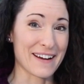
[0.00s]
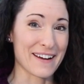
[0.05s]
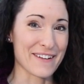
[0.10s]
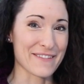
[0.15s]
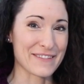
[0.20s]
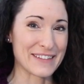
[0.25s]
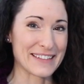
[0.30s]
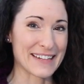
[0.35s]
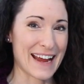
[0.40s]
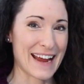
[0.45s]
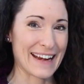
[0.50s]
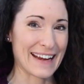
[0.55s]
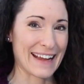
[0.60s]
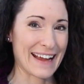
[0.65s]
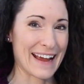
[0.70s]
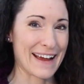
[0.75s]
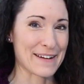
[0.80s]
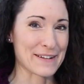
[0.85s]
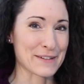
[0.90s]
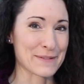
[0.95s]
of the tiny
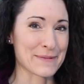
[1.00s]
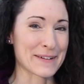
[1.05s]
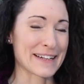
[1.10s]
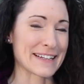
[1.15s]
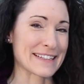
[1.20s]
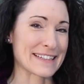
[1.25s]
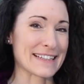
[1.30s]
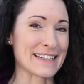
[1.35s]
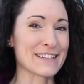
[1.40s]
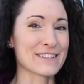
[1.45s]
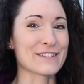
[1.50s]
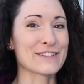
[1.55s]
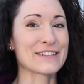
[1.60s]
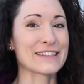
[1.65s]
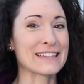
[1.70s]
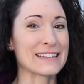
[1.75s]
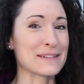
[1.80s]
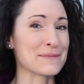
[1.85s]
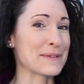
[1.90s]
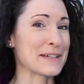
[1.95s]
house because things are a
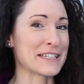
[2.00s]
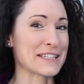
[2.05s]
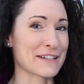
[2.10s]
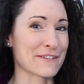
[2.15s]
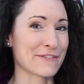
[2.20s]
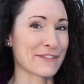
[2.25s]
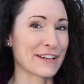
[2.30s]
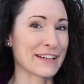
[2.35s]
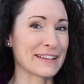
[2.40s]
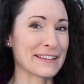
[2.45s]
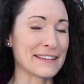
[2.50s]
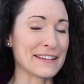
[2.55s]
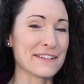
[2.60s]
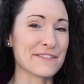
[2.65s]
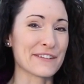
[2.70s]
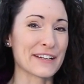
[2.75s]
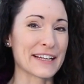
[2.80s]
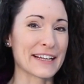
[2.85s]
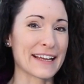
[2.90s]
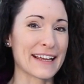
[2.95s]
little bit different
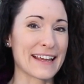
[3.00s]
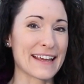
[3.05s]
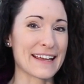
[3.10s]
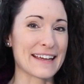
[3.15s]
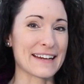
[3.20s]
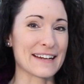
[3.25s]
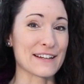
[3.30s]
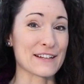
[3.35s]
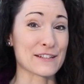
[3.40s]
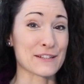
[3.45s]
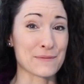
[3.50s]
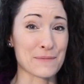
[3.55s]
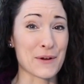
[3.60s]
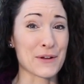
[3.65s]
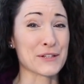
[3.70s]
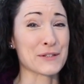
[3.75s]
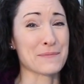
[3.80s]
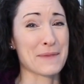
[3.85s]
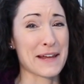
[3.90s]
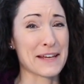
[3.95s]
living in a
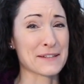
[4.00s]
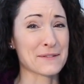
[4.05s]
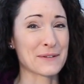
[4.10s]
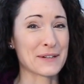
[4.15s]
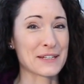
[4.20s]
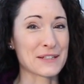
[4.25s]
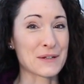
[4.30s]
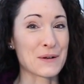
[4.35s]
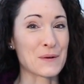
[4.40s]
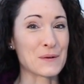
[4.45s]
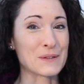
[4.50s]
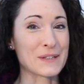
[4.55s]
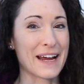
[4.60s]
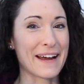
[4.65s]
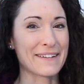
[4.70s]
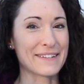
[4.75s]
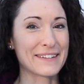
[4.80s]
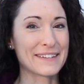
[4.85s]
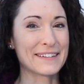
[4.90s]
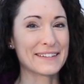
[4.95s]
small space when it's cold
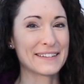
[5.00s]
out.